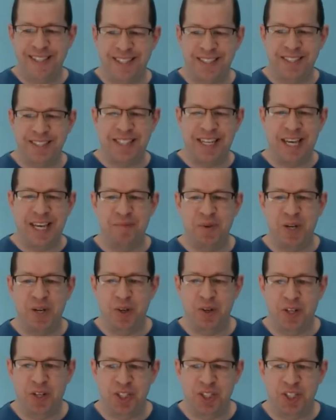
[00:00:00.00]
is Damon
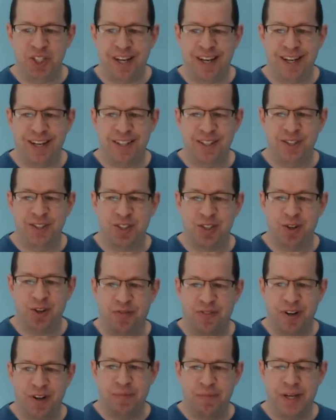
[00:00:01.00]
Udacek,
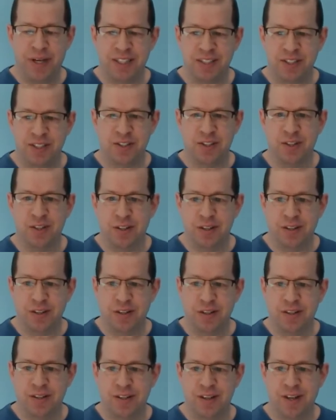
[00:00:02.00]
Certified
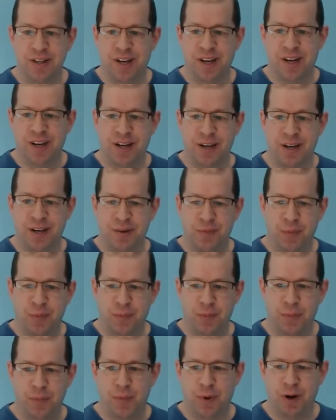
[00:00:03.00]
Master
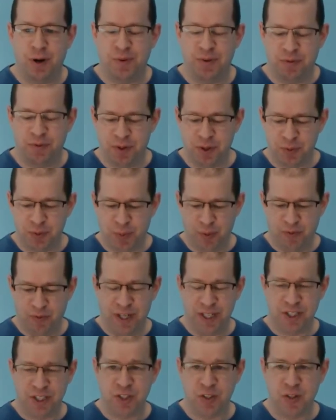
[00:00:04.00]
Profit First
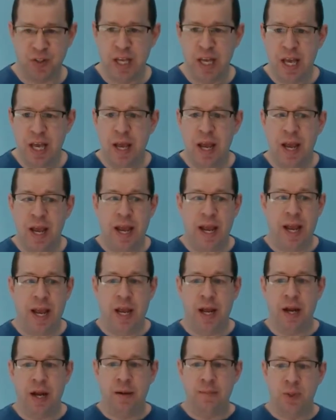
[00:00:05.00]
Professional, and
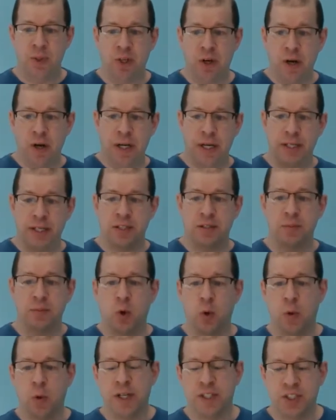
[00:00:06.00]
I'm starting to get some
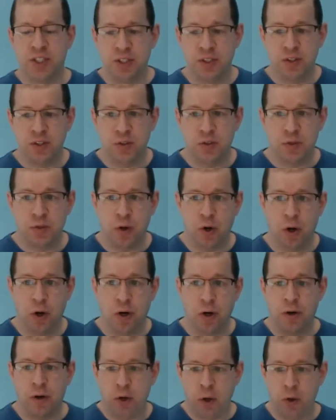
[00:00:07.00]
questions or
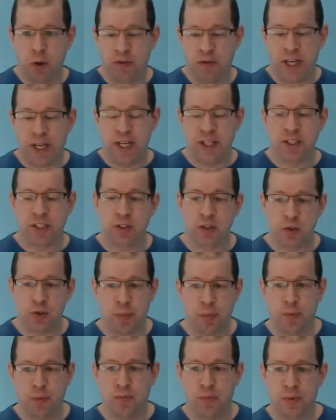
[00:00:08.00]
notifications
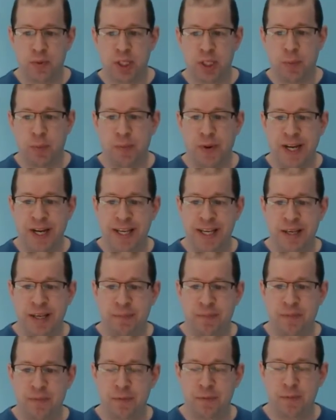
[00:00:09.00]
from some of
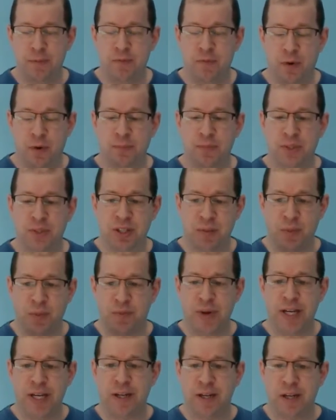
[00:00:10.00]

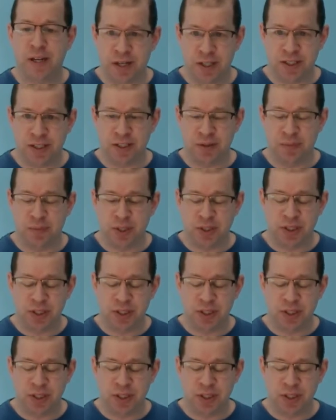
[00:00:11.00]
my customers